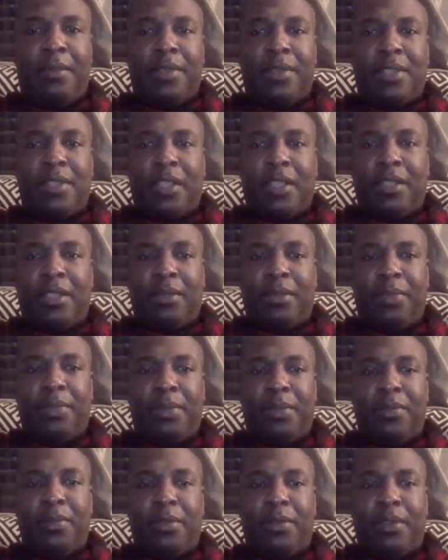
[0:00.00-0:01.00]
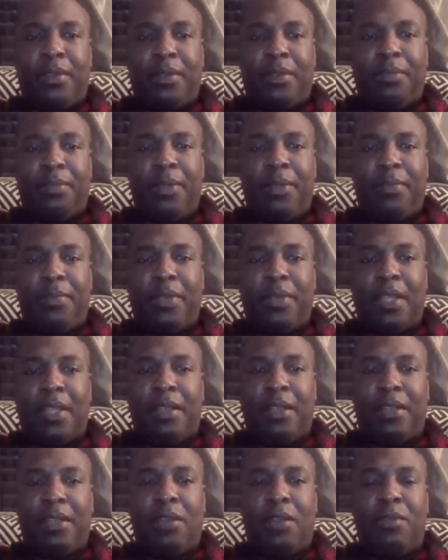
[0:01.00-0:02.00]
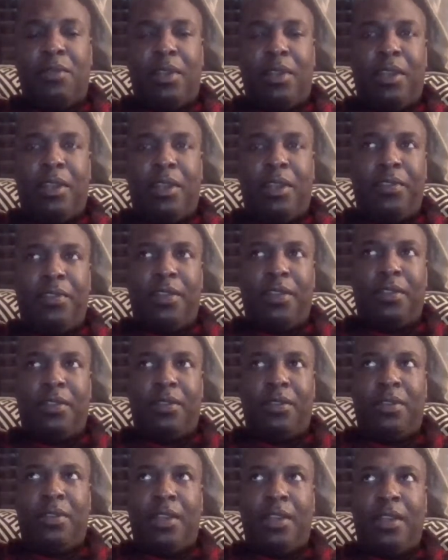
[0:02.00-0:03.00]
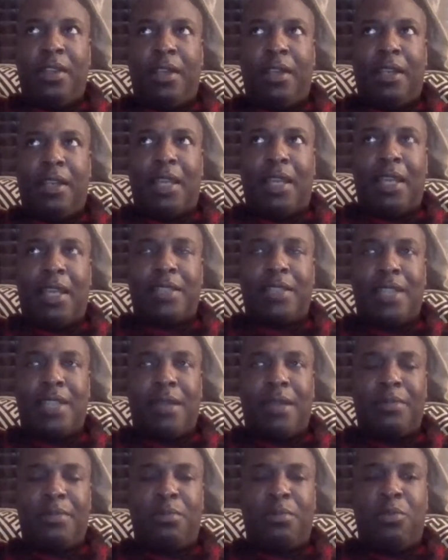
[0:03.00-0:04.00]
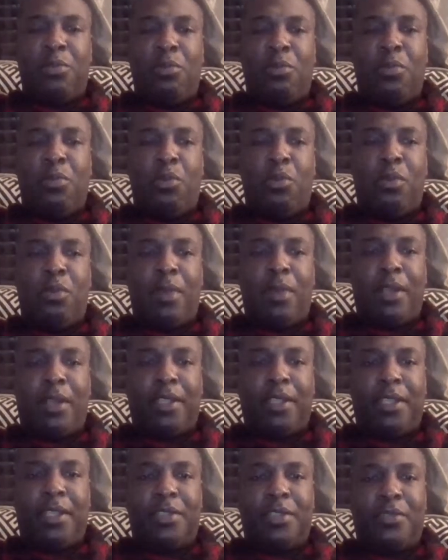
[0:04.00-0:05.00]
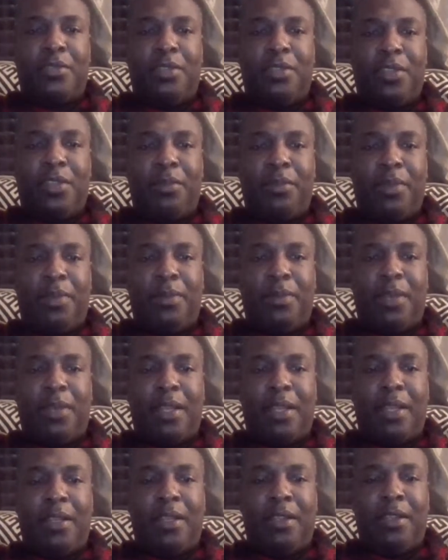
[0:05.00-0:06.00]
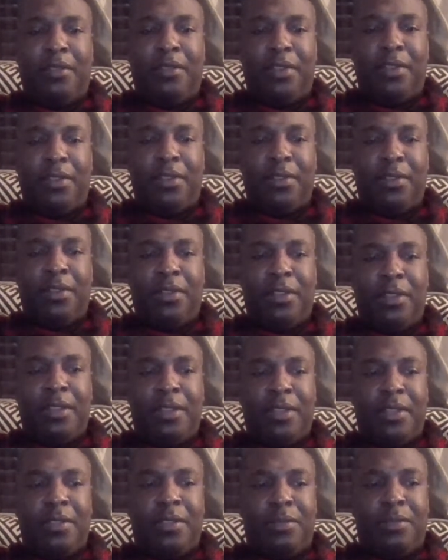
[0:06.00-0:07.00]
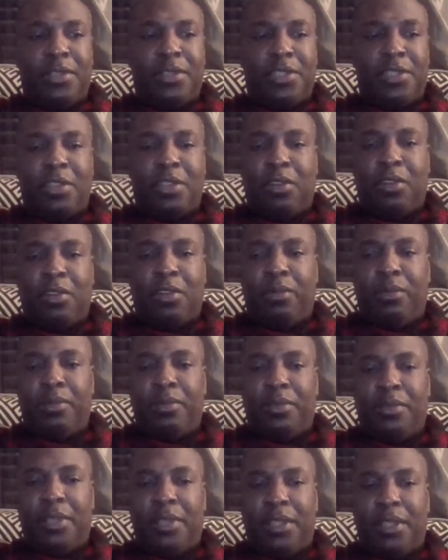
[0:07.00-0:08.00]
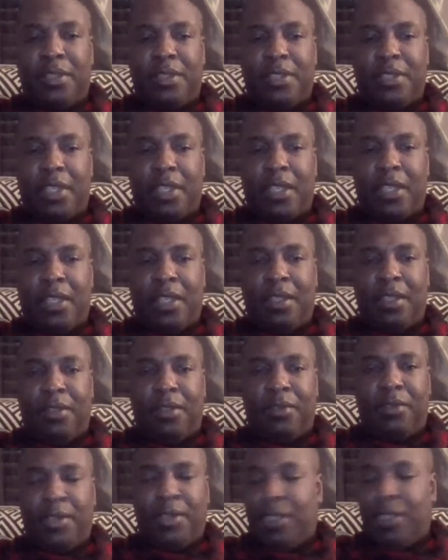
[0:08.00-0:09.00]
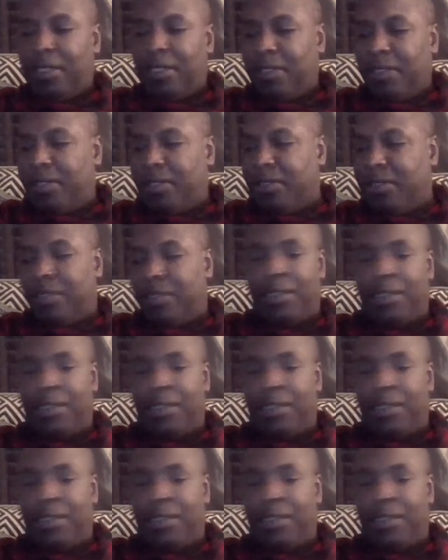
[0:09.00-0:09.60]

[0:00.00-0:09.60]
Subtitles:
It's like the people that don't live here a lot of times know more about the history than the people that live here, which is horrible and sad and ridiculous.